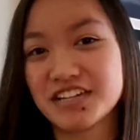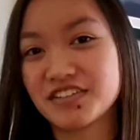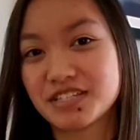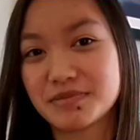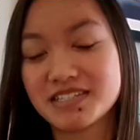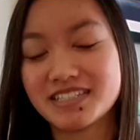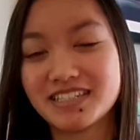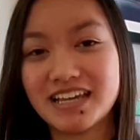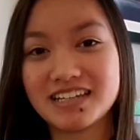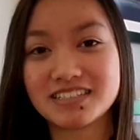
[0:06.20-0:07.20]
Christmas.
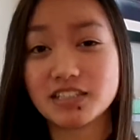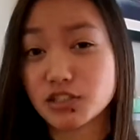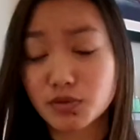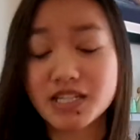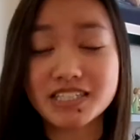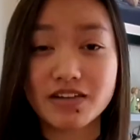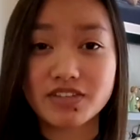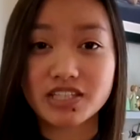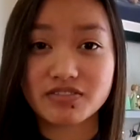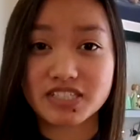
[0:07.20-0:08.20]
Today is the
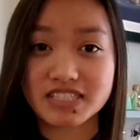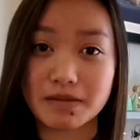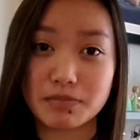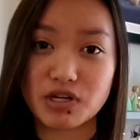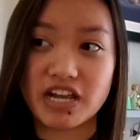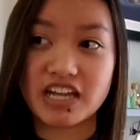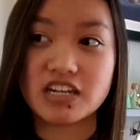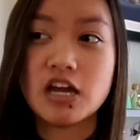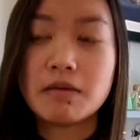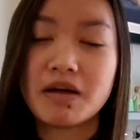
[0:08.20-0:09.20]
twenty-seventh of December, and
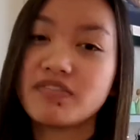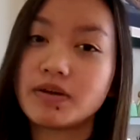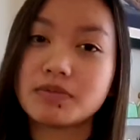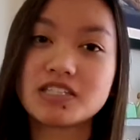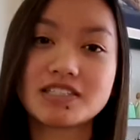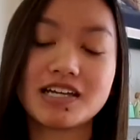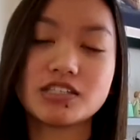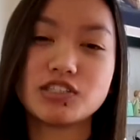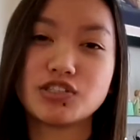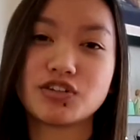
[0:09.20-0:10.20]
my family decided
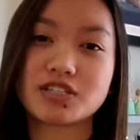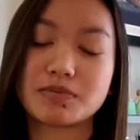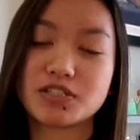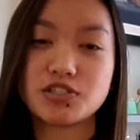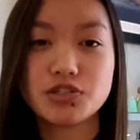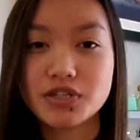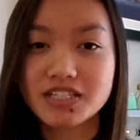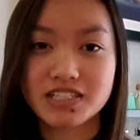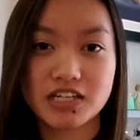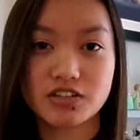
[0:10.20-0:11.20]
to do Christmas two
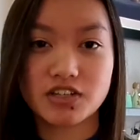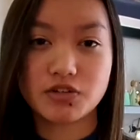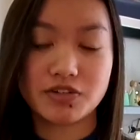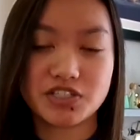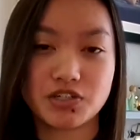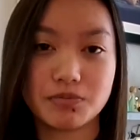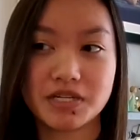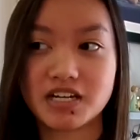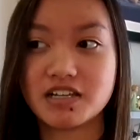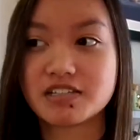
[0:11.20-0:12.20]
days later than original
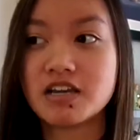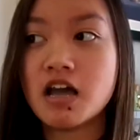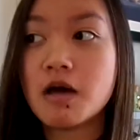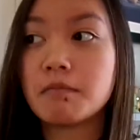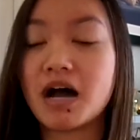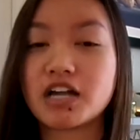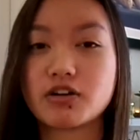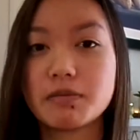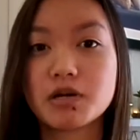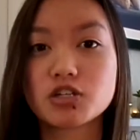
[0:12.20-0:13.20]
because my
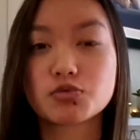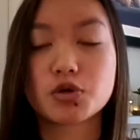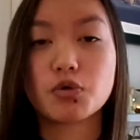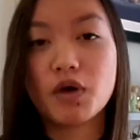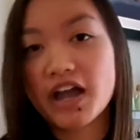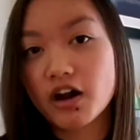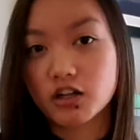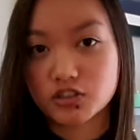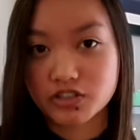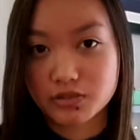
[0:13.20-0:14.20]
grandparents were away
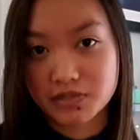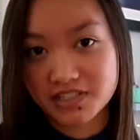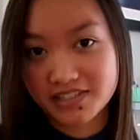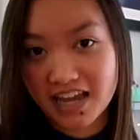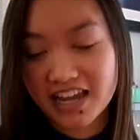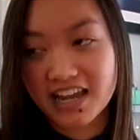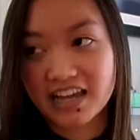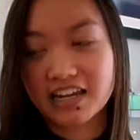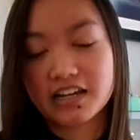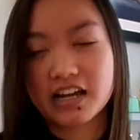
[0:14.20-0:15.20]
on Christmas Day,
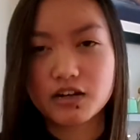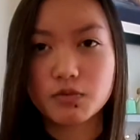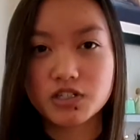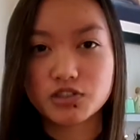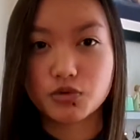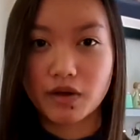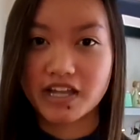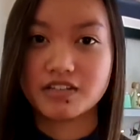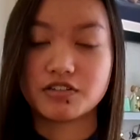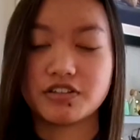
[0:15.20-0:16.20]
and I kind of wanted to
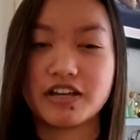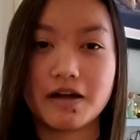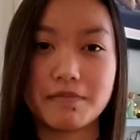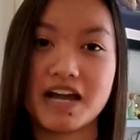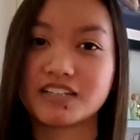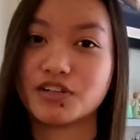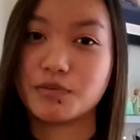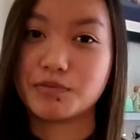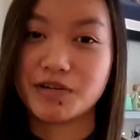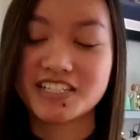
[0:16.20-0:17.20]
wait until they got back to
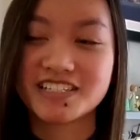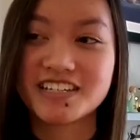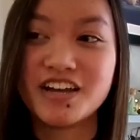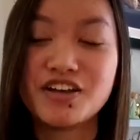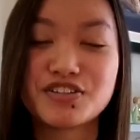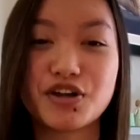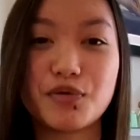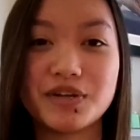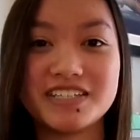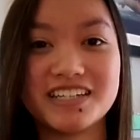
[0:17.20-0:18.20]
open presents, so
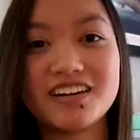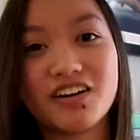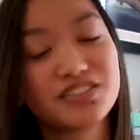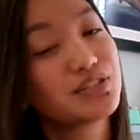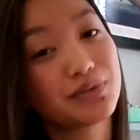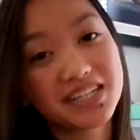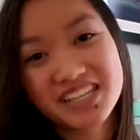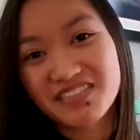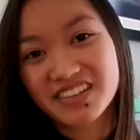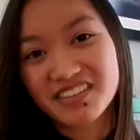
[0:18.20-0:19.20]
we did it on the
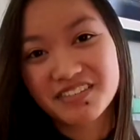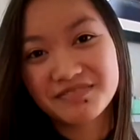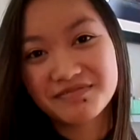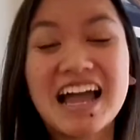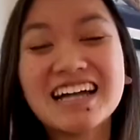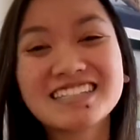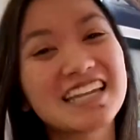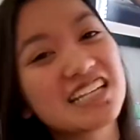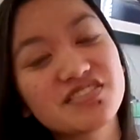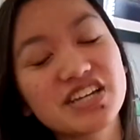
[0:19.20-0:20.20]
twenty-seventh.
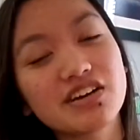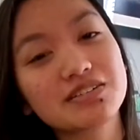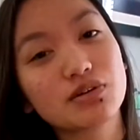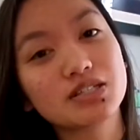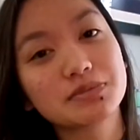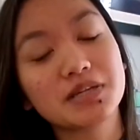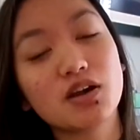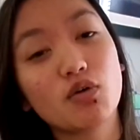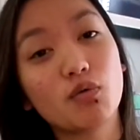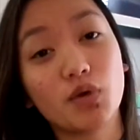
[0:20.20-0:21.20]
Today's video is going to be
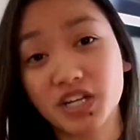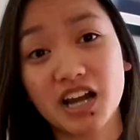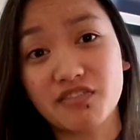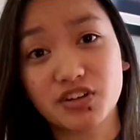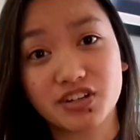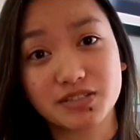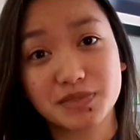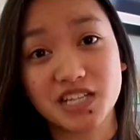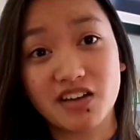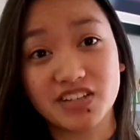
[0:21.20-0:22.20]
what I got for
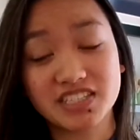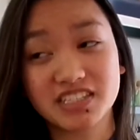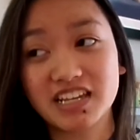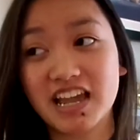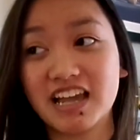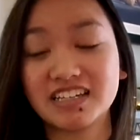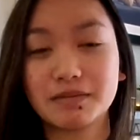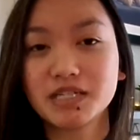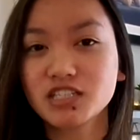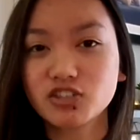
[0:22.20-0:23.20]
Christmas, obviously, and
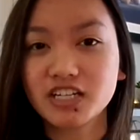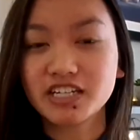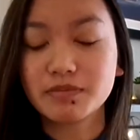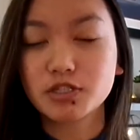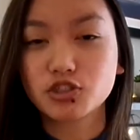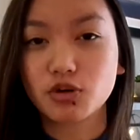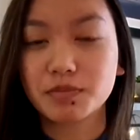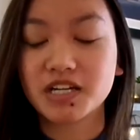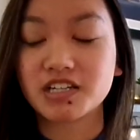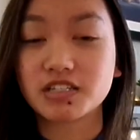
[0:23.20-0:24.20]
I'm going to try to keep this short
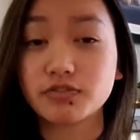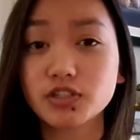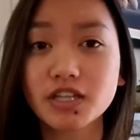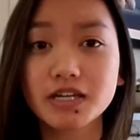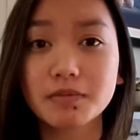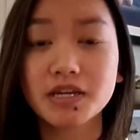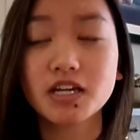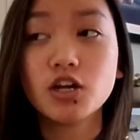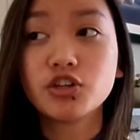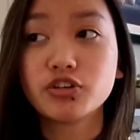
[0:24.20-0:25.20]
because if you're like
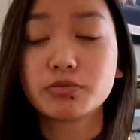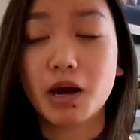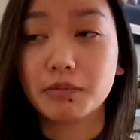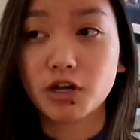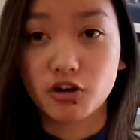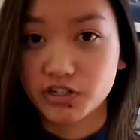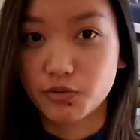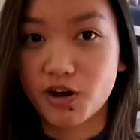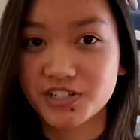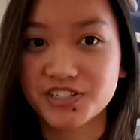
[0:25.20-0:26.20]
me, you've probably already
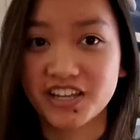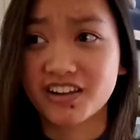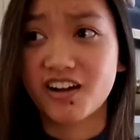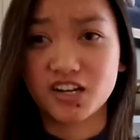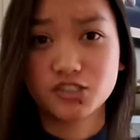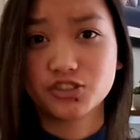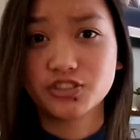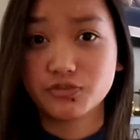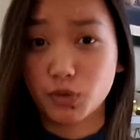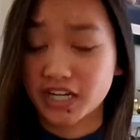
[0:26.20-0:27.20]
watched like a
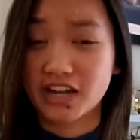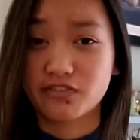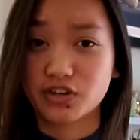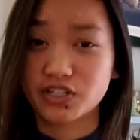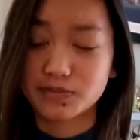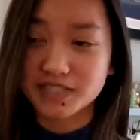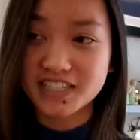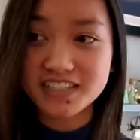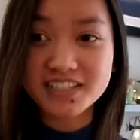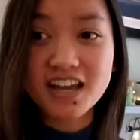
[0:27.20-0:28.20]
hundred what I got for
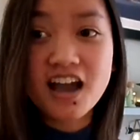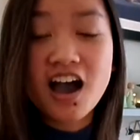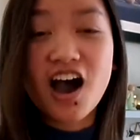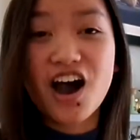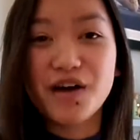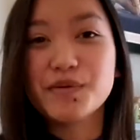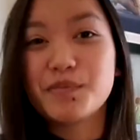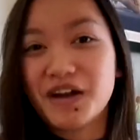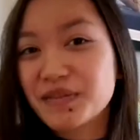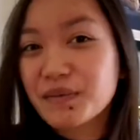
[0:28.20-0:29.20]
Christmases. Um,
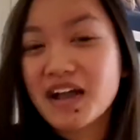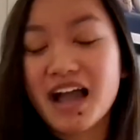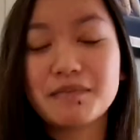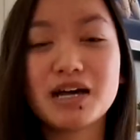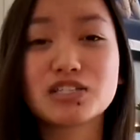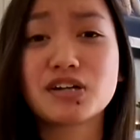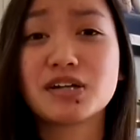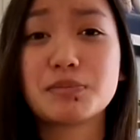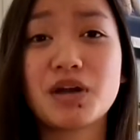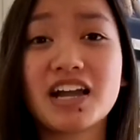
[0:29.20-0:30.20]
by the way, I'm not trying
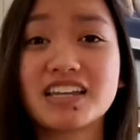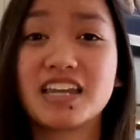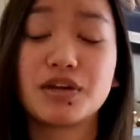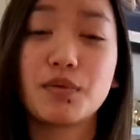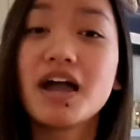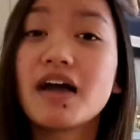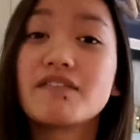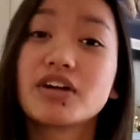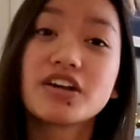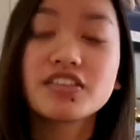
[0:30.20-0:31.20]
to brag in any way. I'm
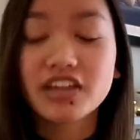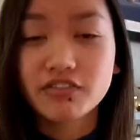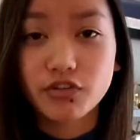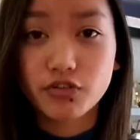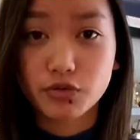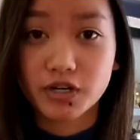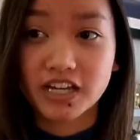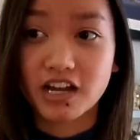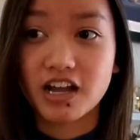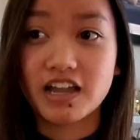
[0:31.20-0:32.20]
very thankful for what I
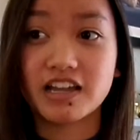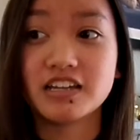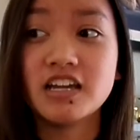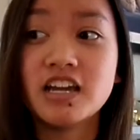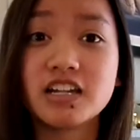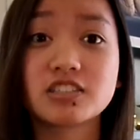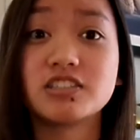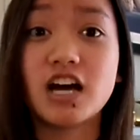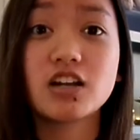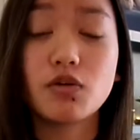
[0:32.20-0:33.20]
got, and it's
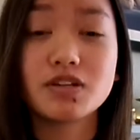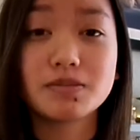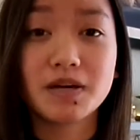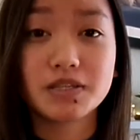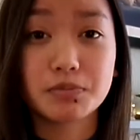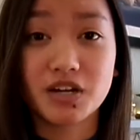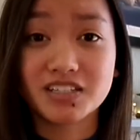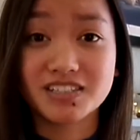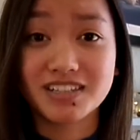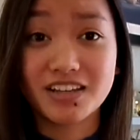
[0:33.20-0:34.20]
not always about the
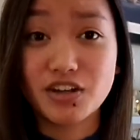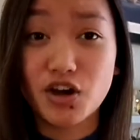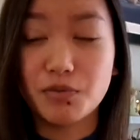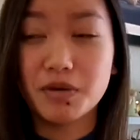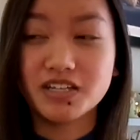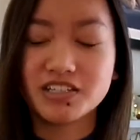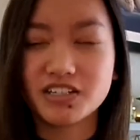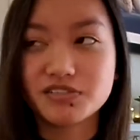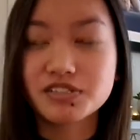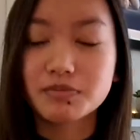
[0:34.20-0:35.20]
presents, I know, but you
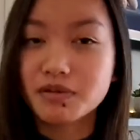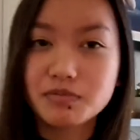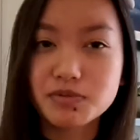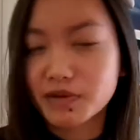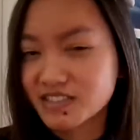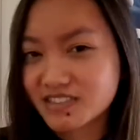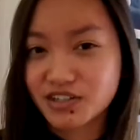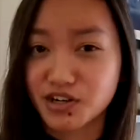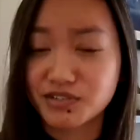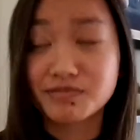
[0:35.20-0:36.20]
know, sometimes presents
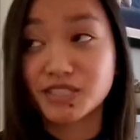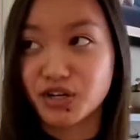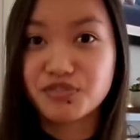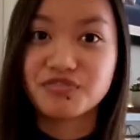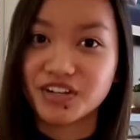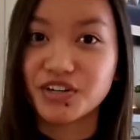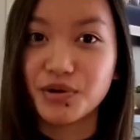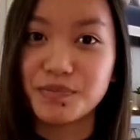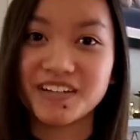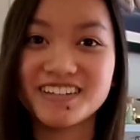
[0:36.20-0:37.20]
are, you know, fun to
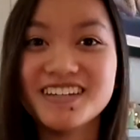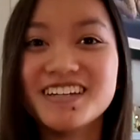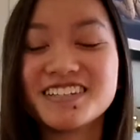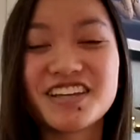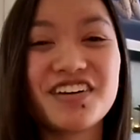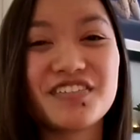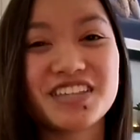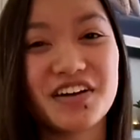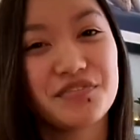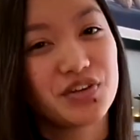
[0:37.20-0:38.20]
open. So
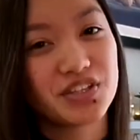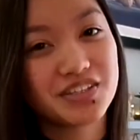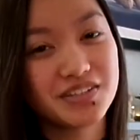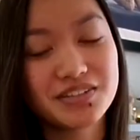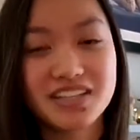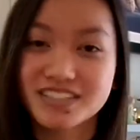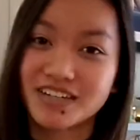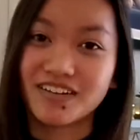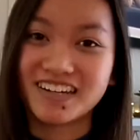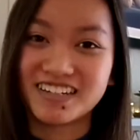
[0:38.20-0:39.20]
without further ado, let's
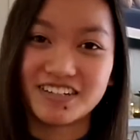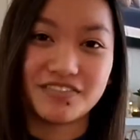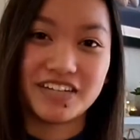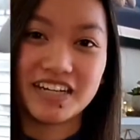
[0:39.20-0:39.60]
get right into the video.